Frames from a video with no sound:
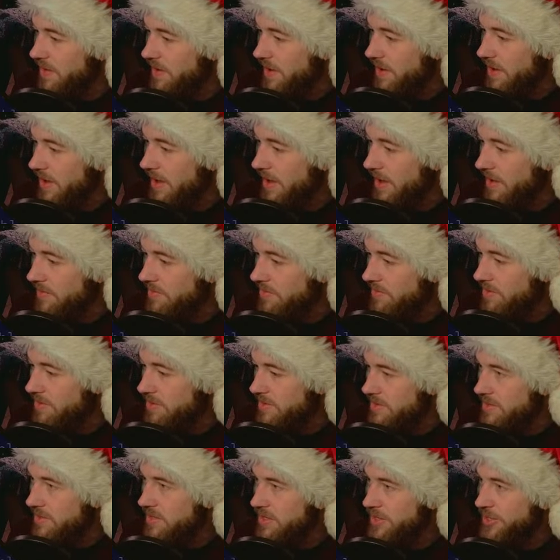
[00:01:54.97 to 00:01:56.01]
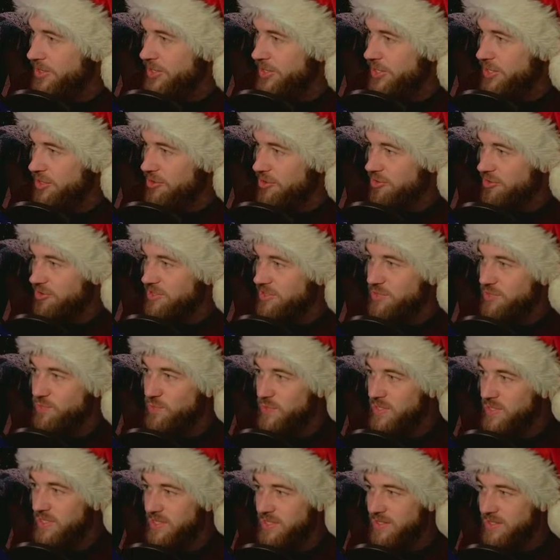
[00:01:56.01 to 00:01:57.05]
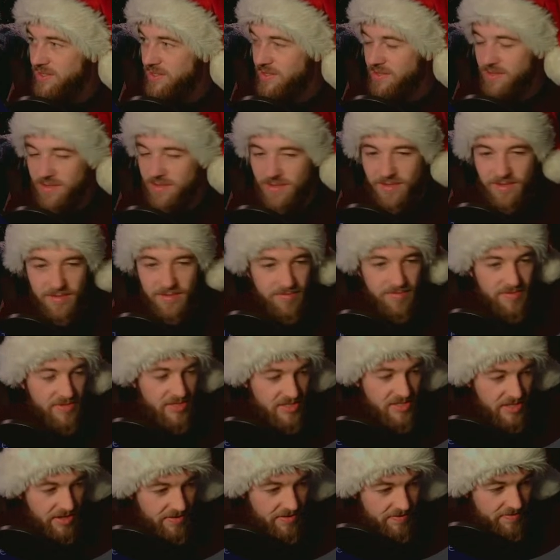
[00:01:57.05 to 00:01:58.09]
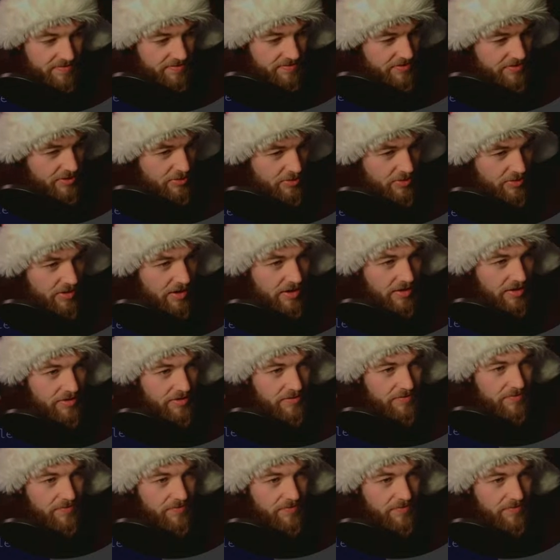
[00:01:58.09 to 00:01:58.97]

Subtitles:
I have Christmas stuff going on.